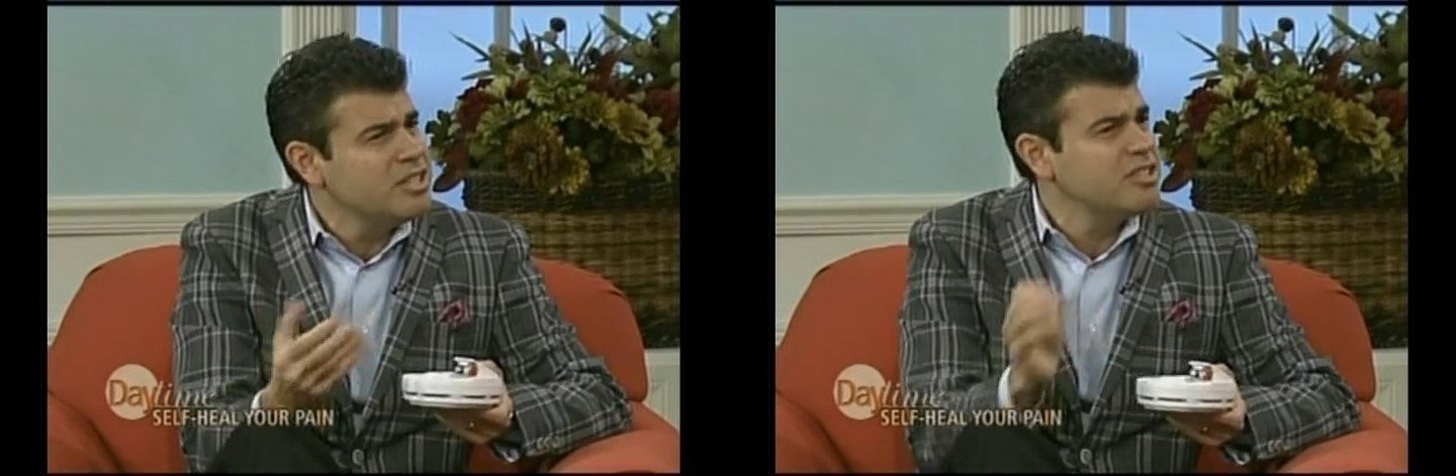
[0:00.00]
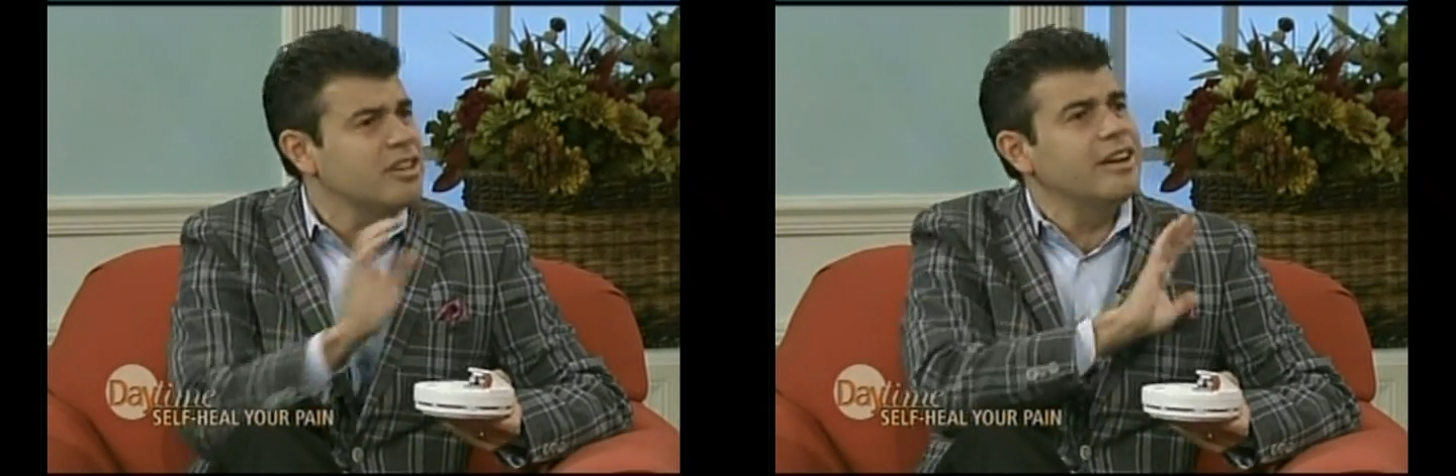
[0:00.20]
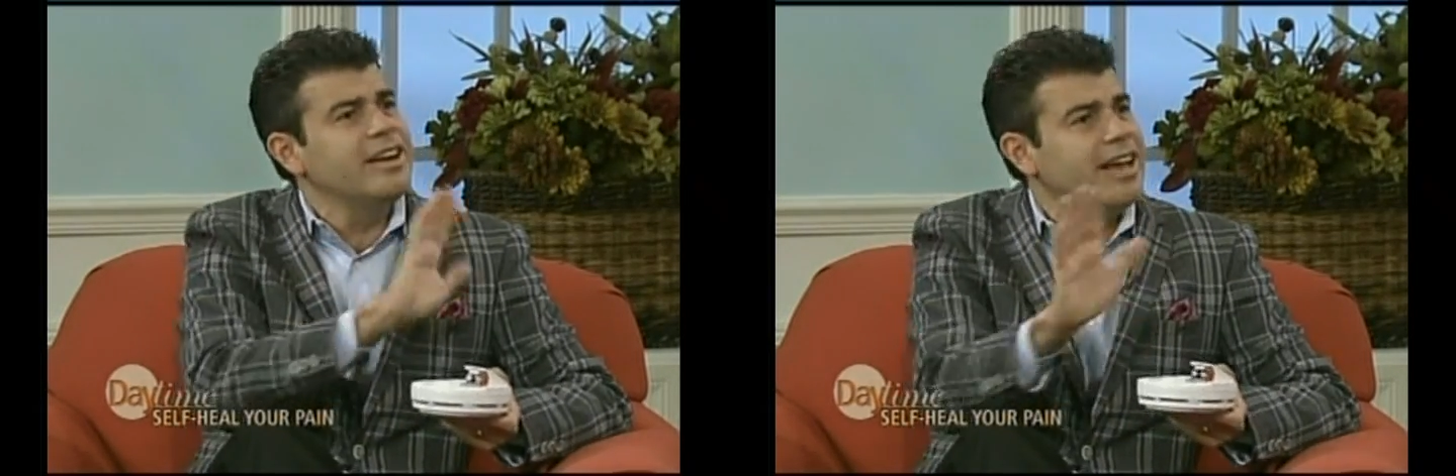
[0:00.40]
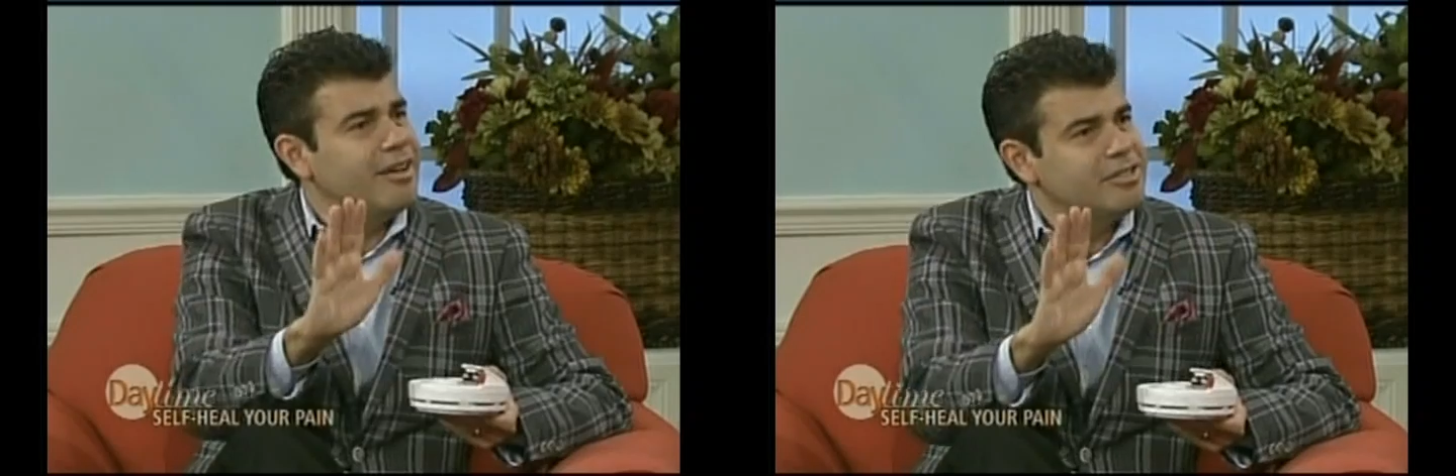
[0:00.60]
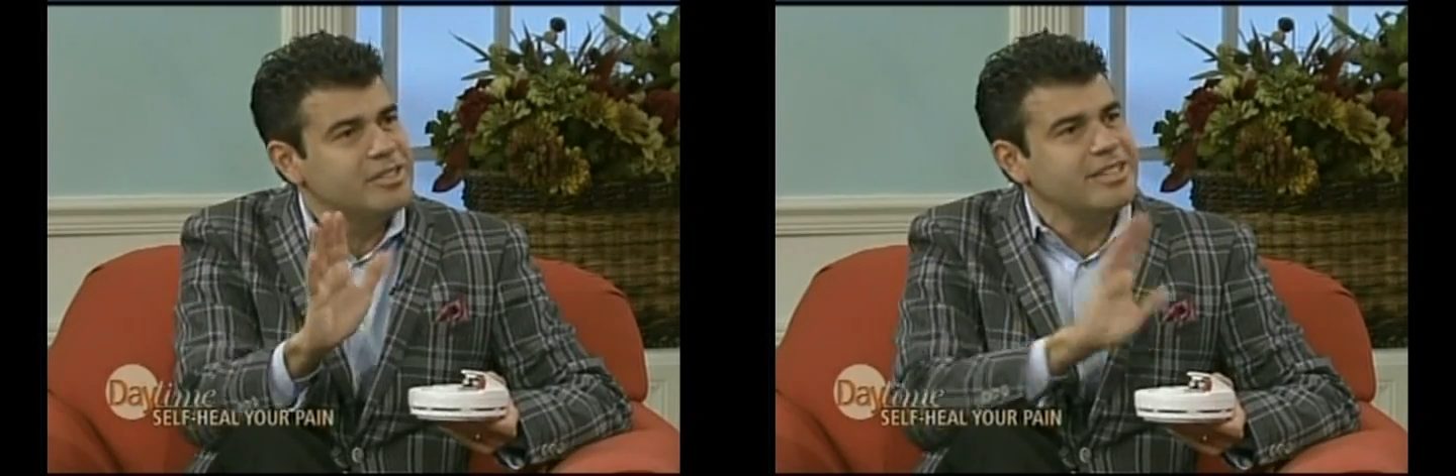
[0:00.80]
Just cut it
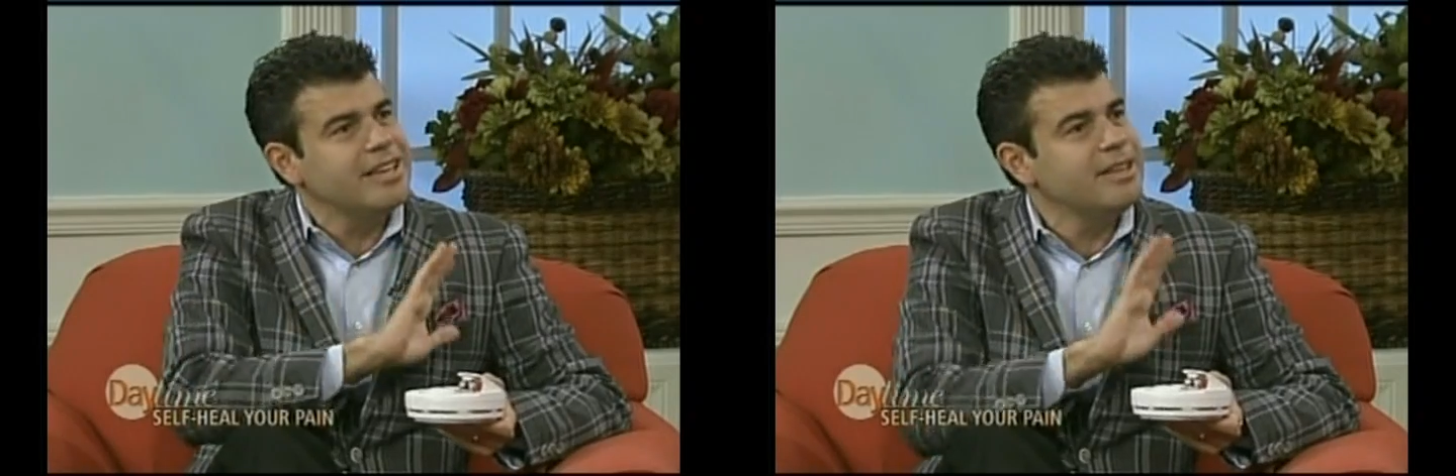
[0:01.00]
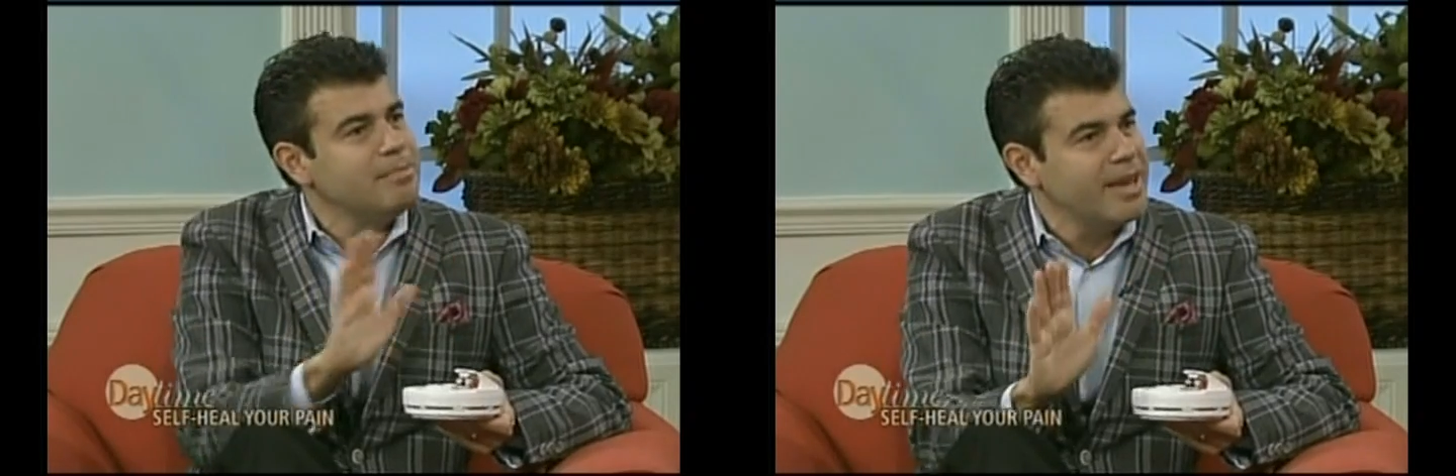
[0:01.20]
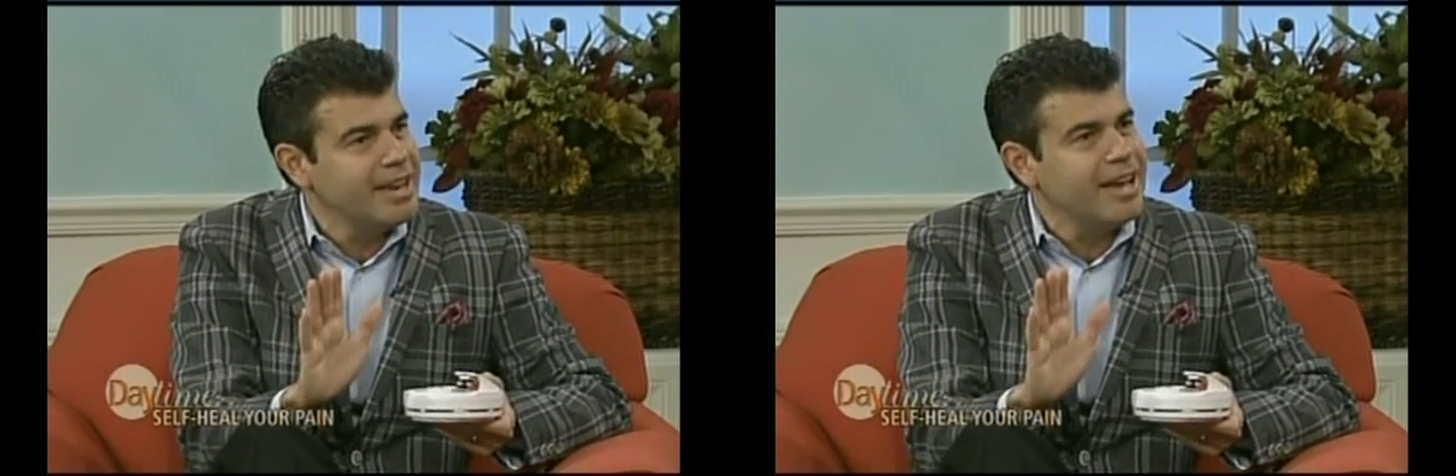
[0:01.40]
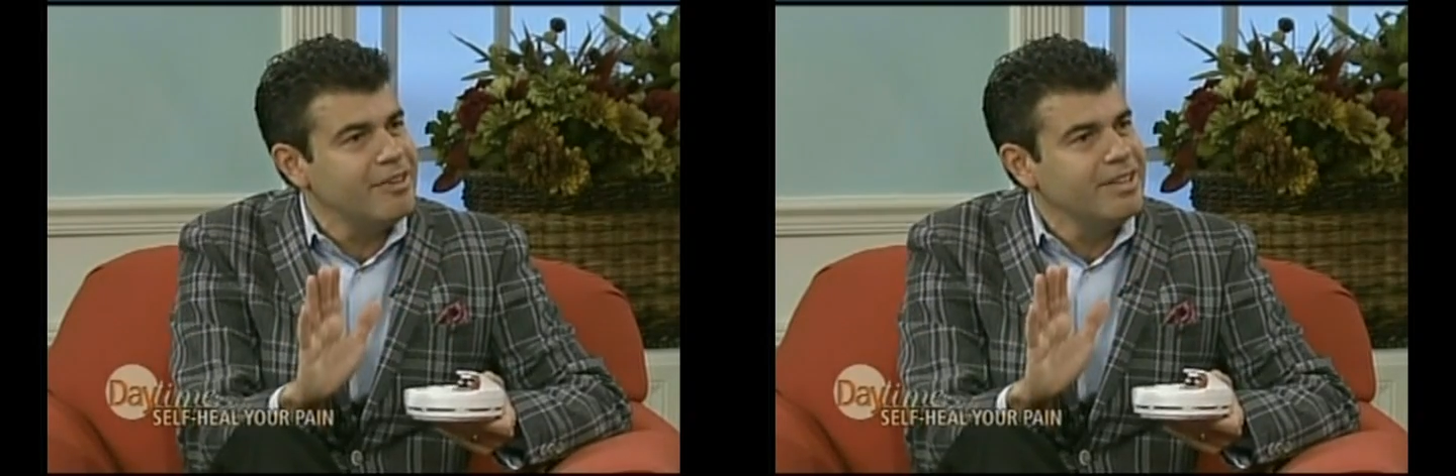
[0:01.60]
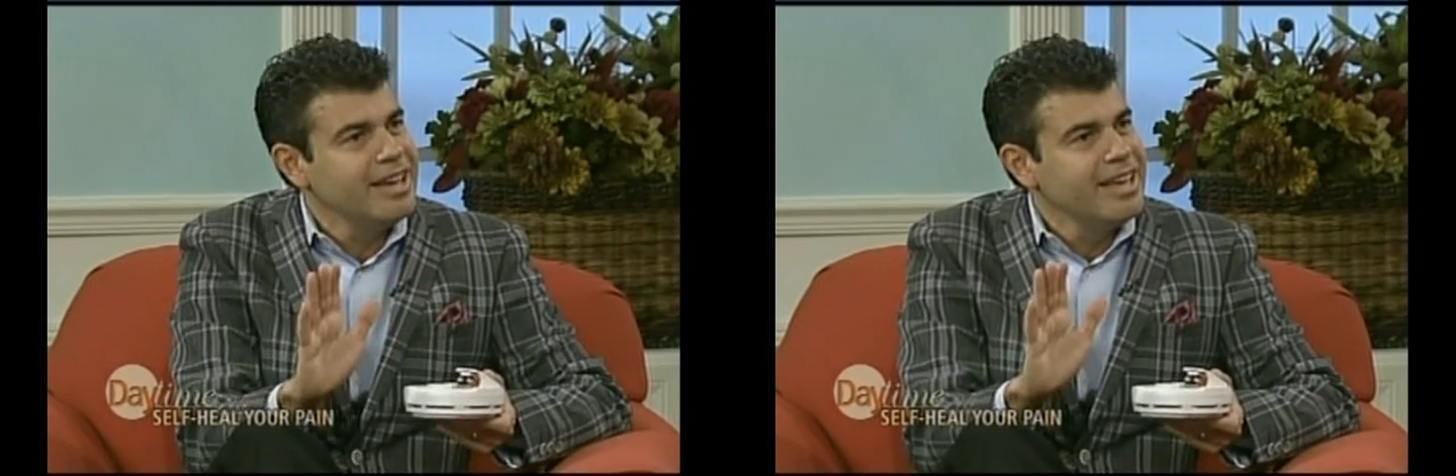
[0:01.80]
out. Just get the pain out.